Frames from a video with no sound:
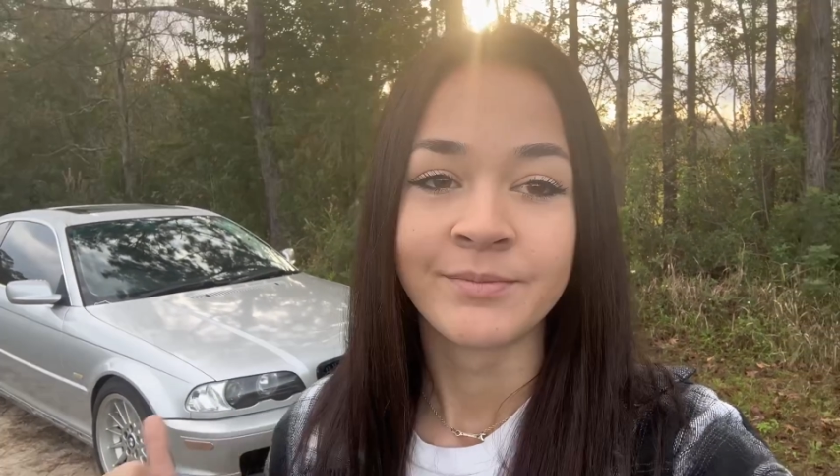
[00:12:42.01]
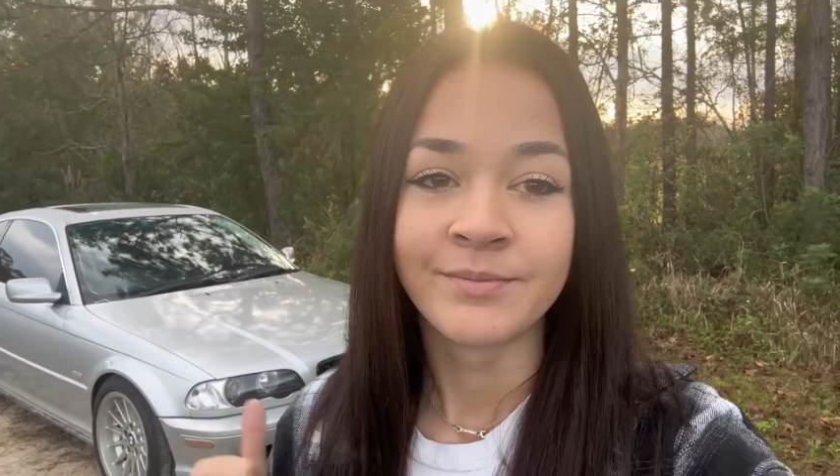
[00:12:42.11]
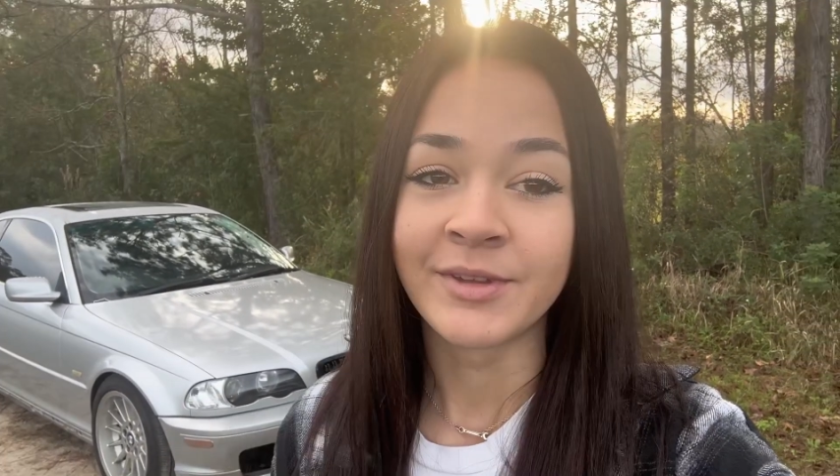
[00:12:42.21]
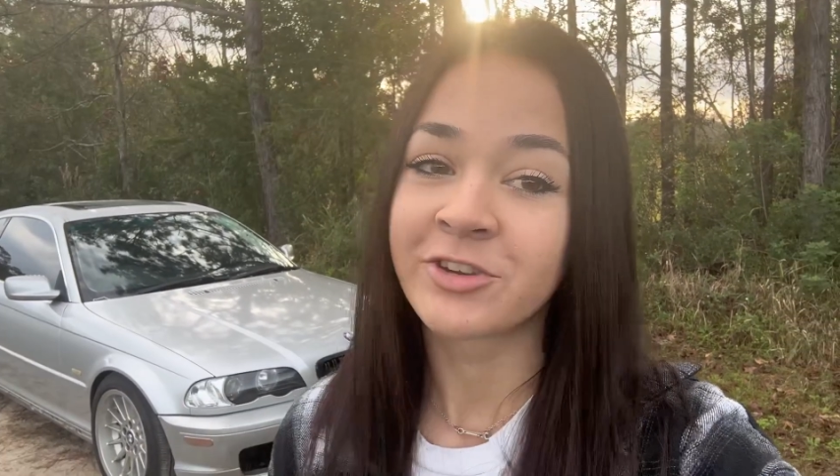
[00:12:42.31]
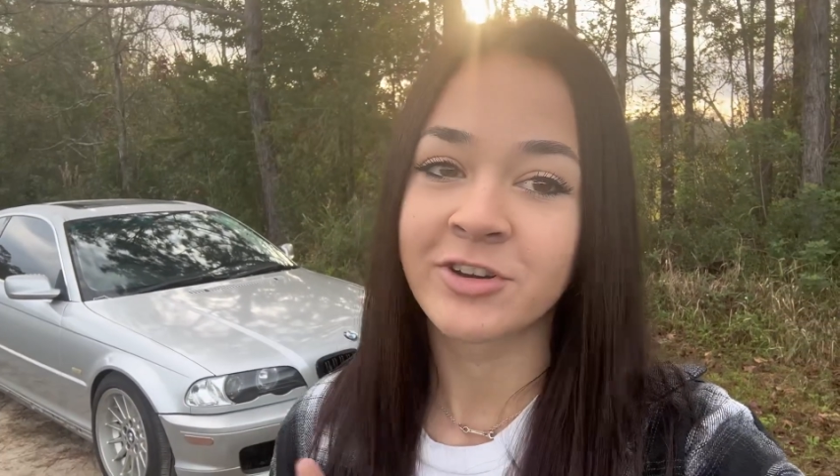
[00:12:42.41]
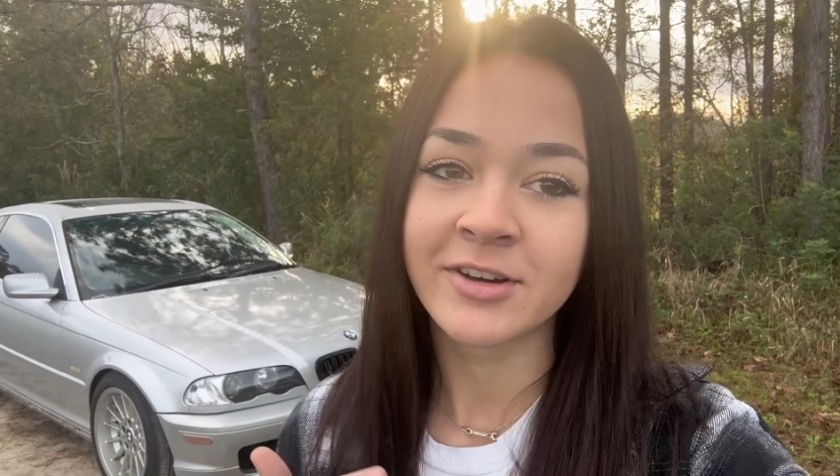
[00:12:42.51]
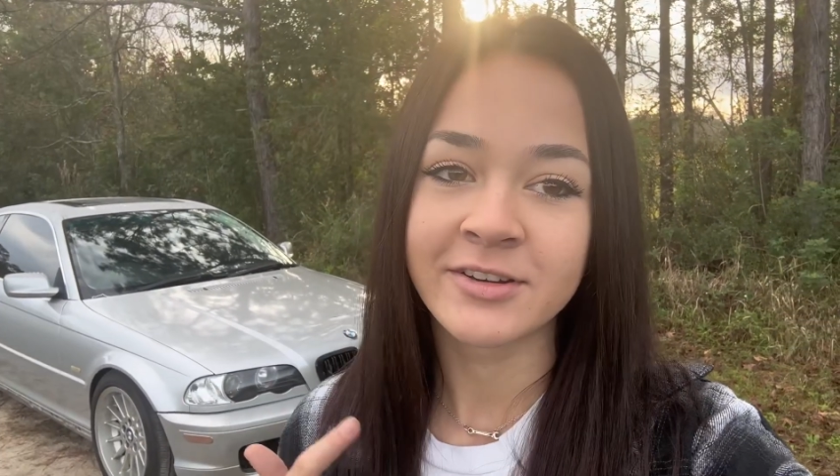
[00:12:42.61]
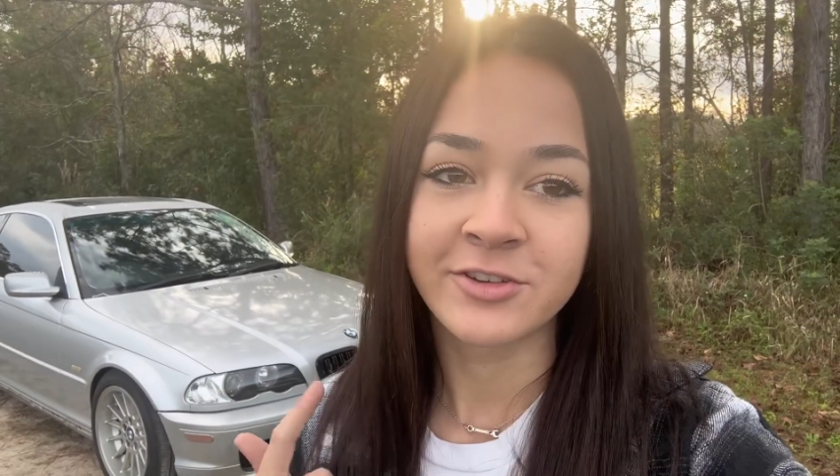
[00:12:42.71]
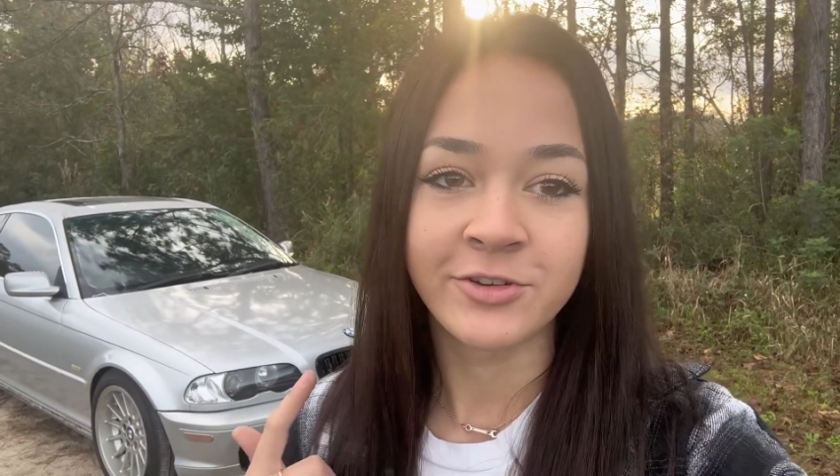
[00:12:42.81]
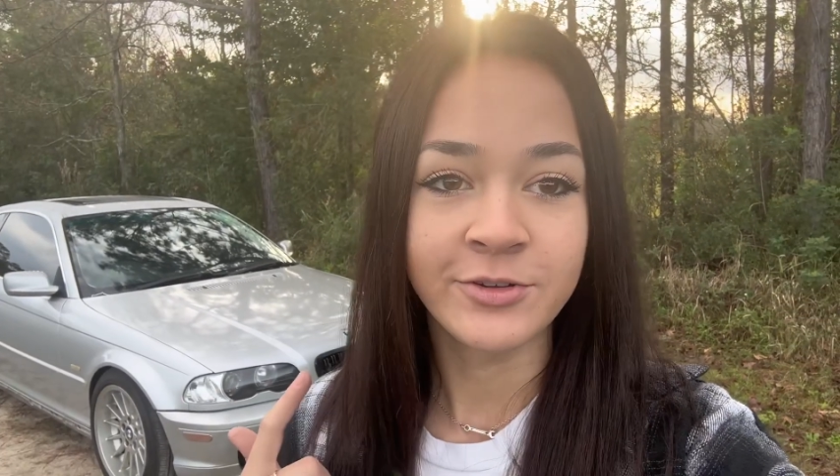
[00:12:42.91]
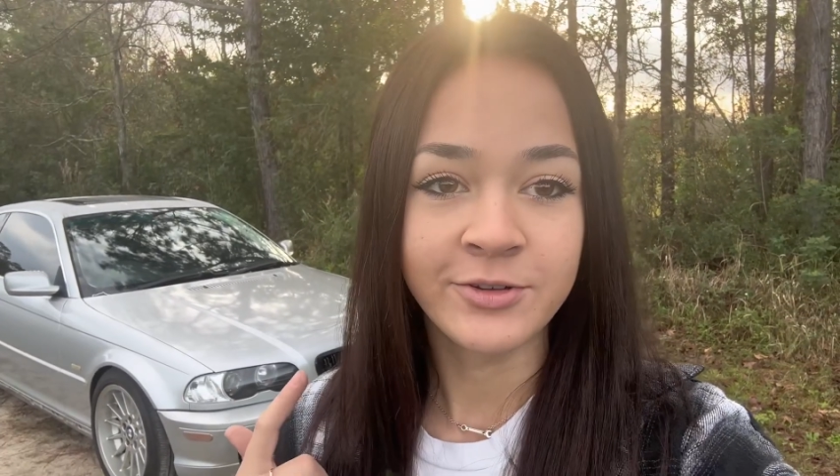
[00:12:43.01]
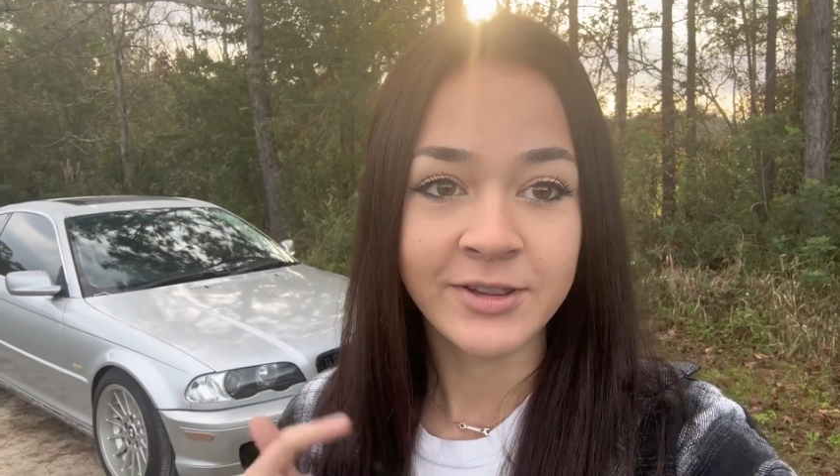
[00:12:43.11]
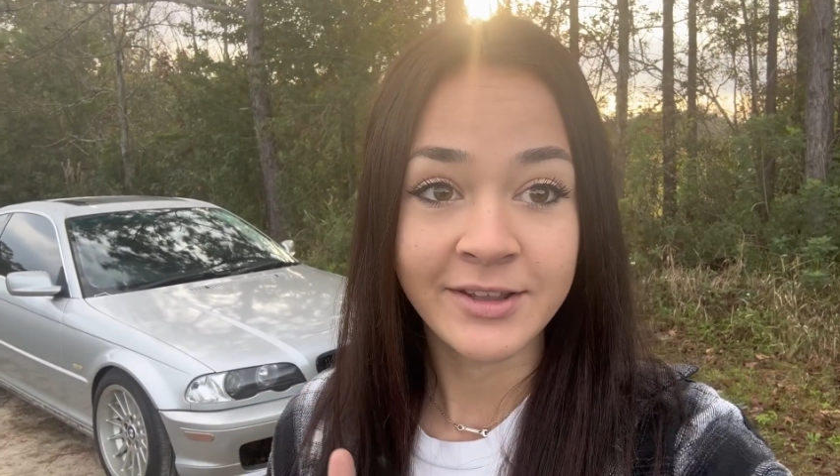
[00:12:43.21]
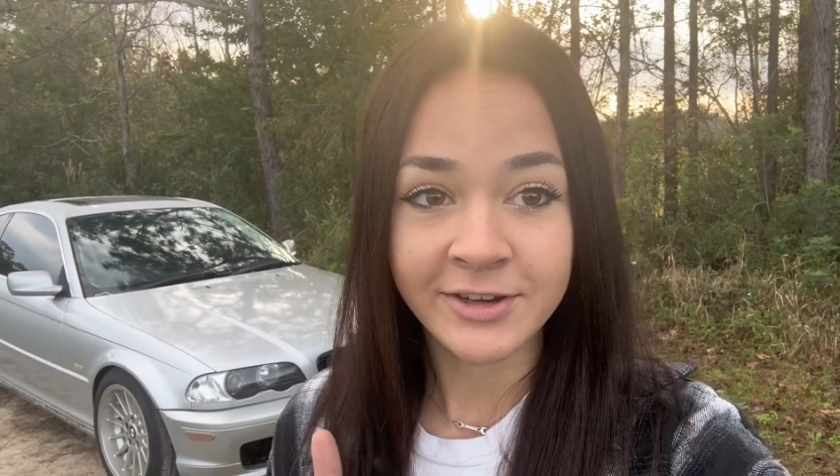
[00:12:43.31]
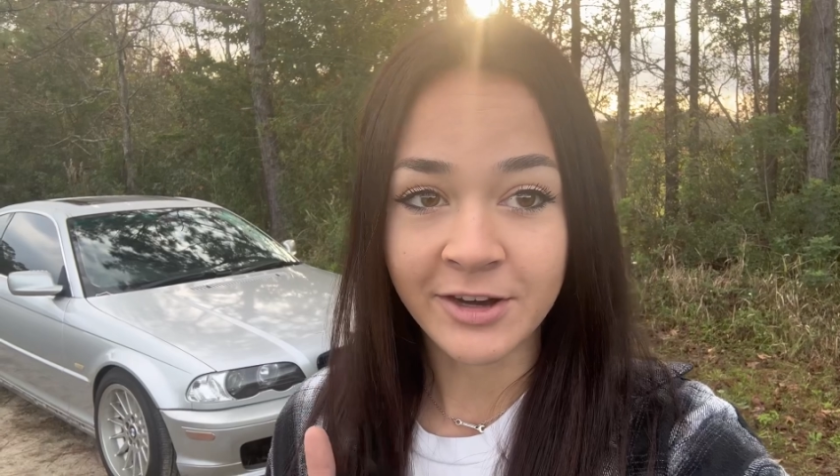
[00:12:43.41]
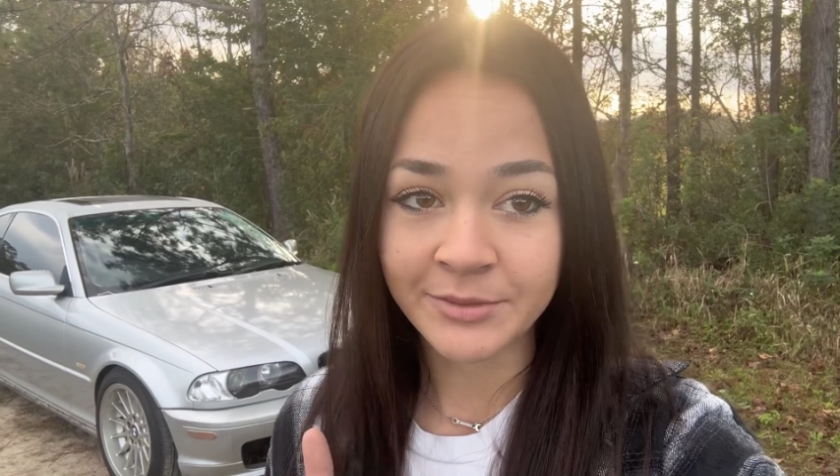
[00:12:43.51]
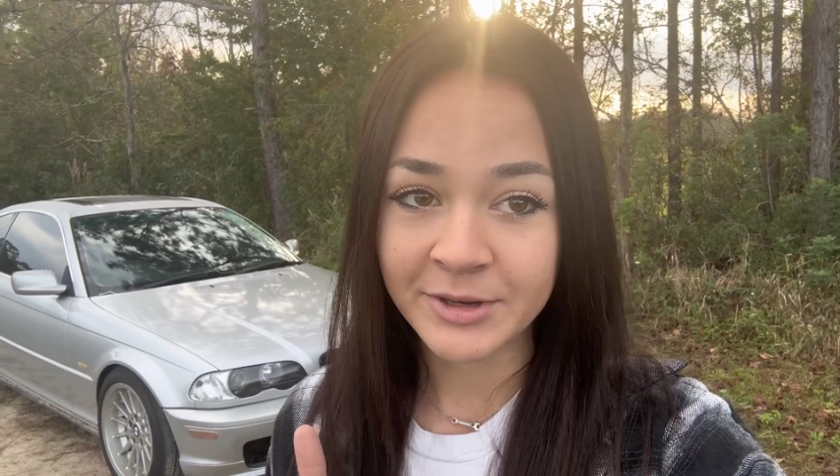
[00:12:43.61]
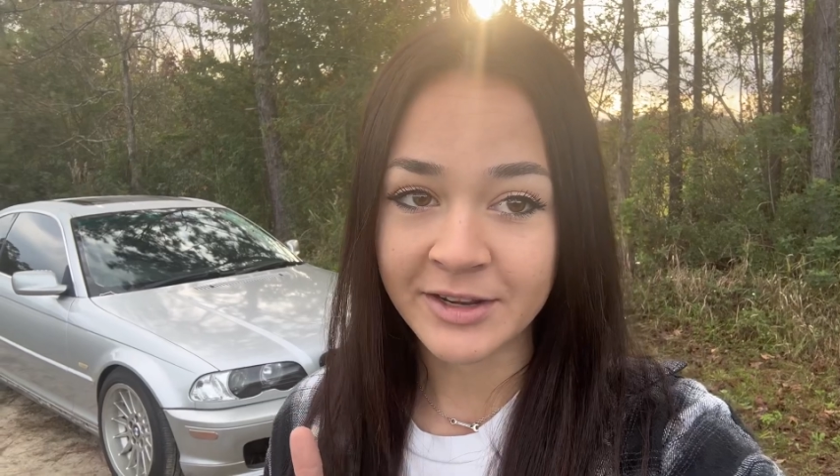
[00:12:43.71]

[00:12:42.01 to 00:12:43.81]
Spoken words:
make sure to leave a comment